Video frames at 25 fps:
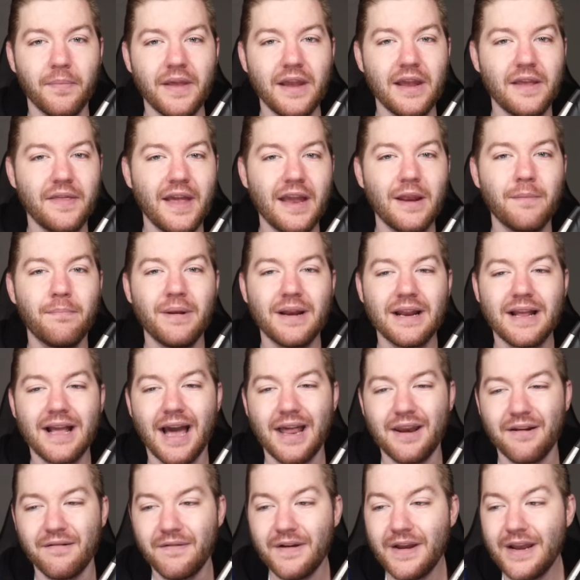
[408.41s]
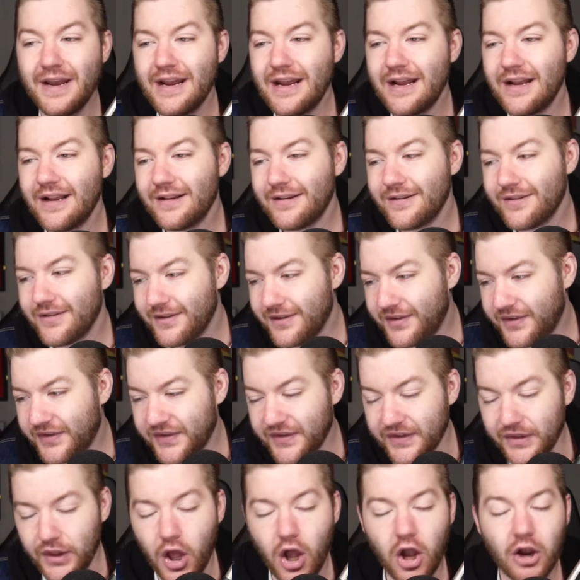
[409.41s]
They they had been kind of
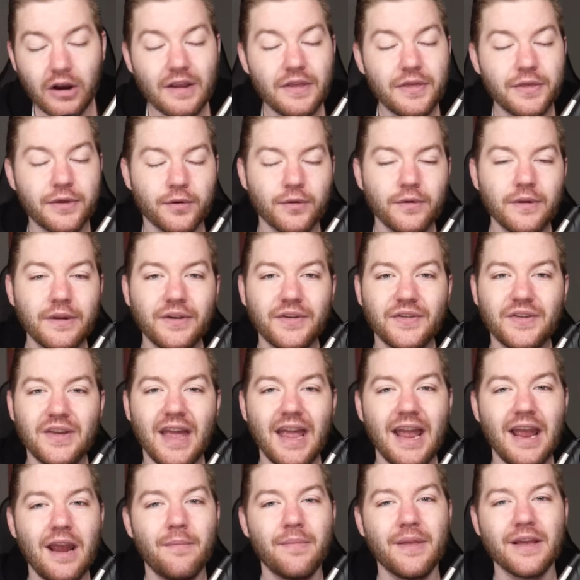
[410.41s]
slogging through this game.